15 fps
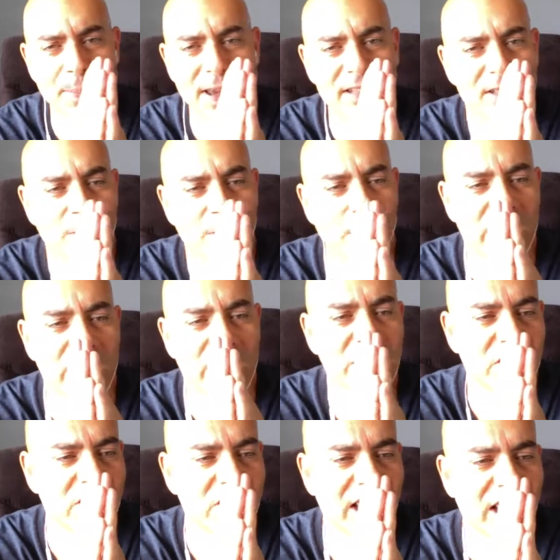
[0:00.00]
based on what
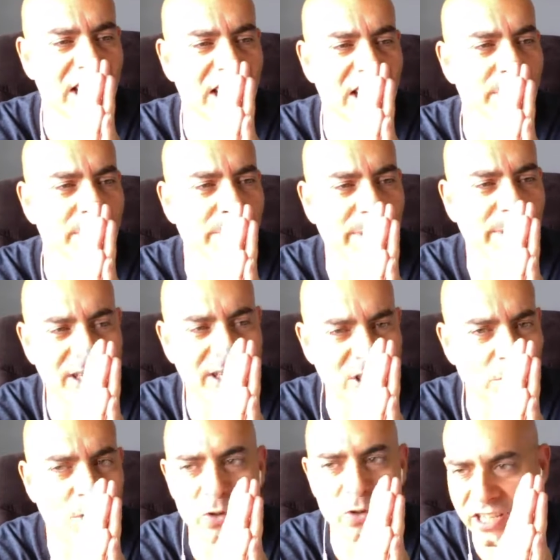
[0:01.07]
you just said and based on
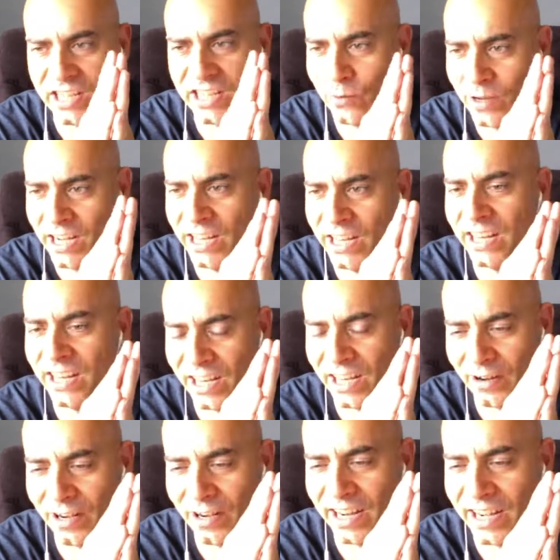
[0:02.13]
what we're seeing and reading and
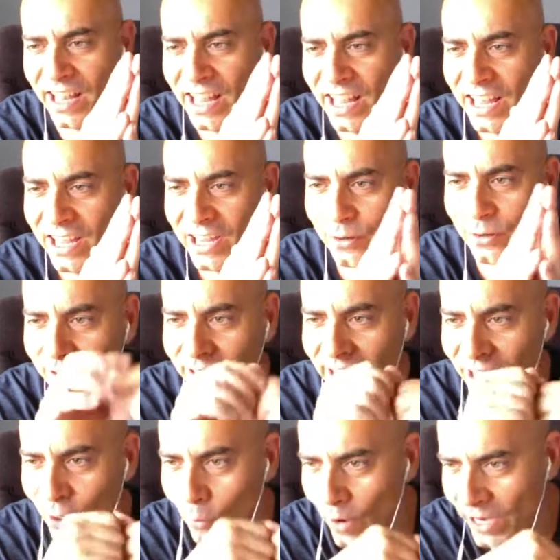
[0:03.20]
hearing, and
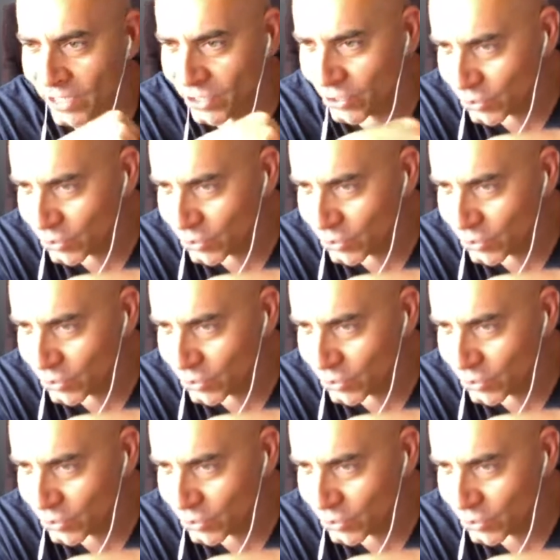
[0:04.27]
with Dana White's